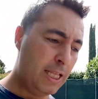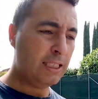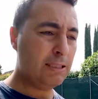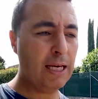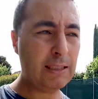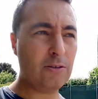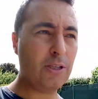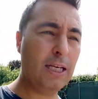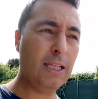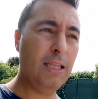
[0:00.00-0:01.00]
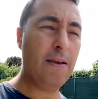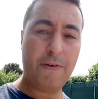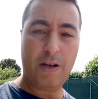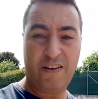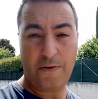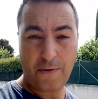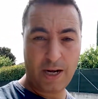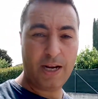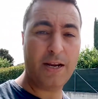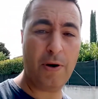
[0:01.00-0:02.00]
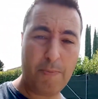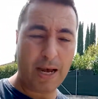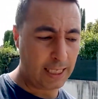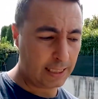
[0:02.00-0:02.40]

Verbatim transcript: this makes so that they feel really really bad